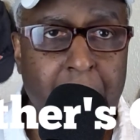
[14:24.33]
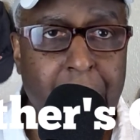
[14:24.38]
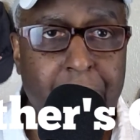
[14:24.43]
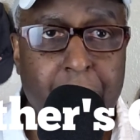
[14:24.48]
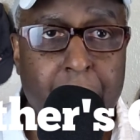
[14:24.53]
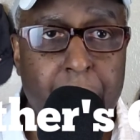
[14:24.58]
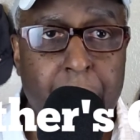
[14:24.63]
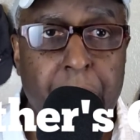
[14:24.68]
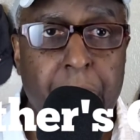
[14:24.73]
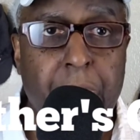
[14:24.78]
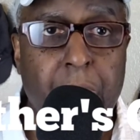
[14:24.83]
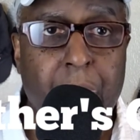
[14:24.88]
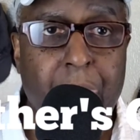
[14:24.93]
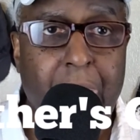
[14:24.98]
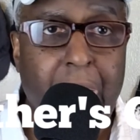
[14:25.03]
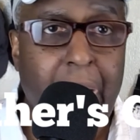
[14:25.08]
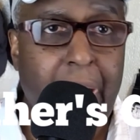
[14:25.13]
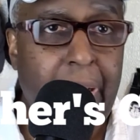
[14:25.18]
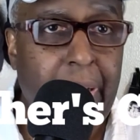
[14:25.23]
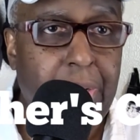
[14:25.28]
if I wanted to
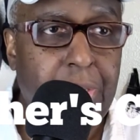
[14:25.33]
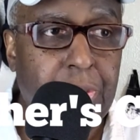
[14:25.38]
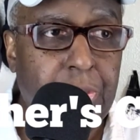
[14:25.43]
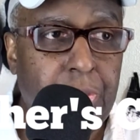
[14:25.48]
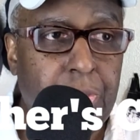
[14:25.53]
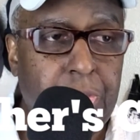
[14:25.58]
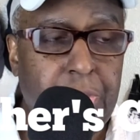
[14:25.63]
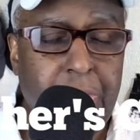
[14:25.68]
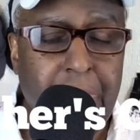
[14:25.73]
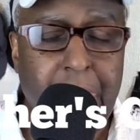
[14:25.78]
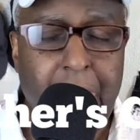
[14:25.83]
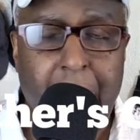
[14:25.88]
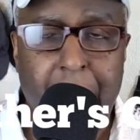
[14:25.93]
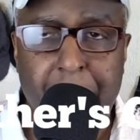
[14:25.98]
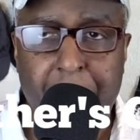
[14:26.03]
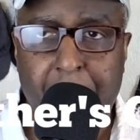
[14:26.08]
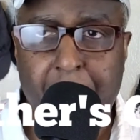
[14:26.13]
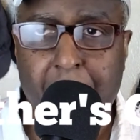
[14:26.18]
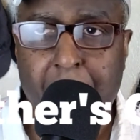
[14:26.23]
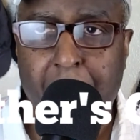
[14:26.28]
relax or sitting
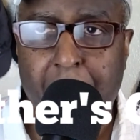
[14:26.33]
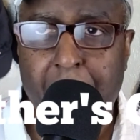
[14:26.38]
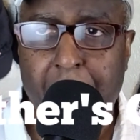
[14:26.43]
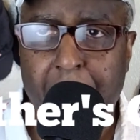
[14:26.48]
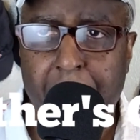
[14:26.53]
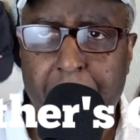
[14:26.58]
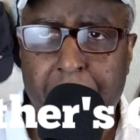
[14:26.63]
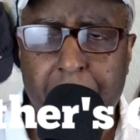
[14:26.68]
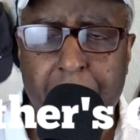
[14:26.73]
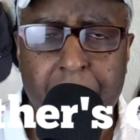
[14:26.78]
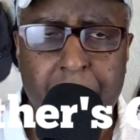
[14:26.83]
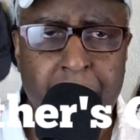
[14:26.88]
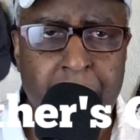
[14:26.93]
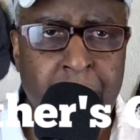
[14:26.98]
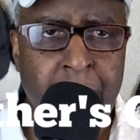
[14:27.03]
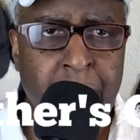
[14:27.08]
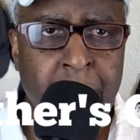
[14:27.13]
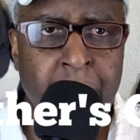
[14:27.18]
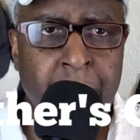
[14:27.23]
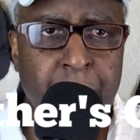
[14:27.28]
out in the yard or
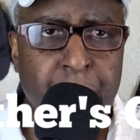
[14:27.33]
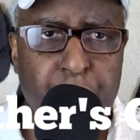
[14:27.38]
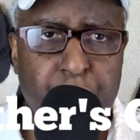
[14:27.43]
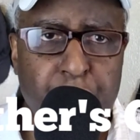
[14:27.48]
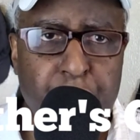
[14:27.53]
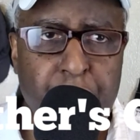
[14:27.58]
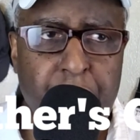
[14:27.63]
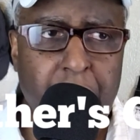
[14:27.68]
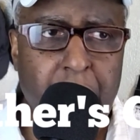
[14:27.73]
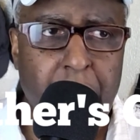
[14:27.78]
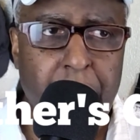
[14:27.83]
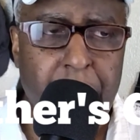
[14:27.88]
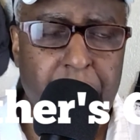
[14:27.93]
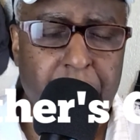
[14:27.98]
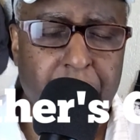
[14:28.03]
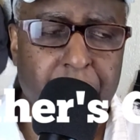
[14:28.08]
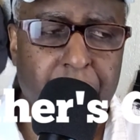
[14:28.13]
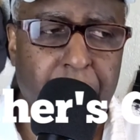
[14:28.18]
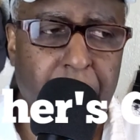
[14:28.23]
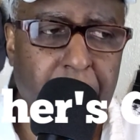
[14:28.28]
just chilling with
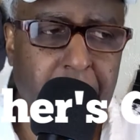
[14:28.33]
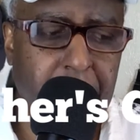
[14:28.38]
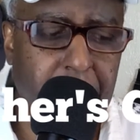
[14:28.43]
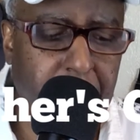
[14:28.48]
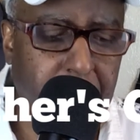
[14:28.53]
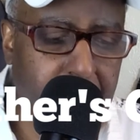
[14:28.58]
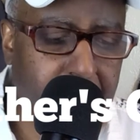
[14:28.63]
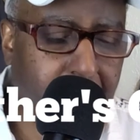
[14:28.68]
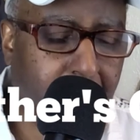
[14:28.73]
some friends.